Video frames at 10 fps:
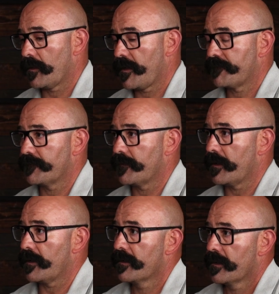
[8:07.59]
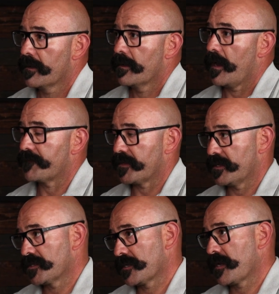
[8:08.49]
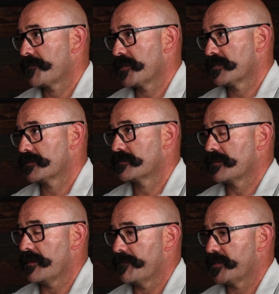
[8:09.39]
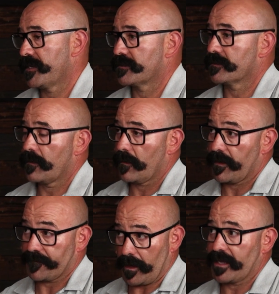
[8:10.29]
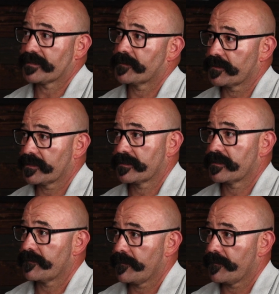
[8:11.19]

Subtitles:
off the engine companies. It takes a toll off the hospital system.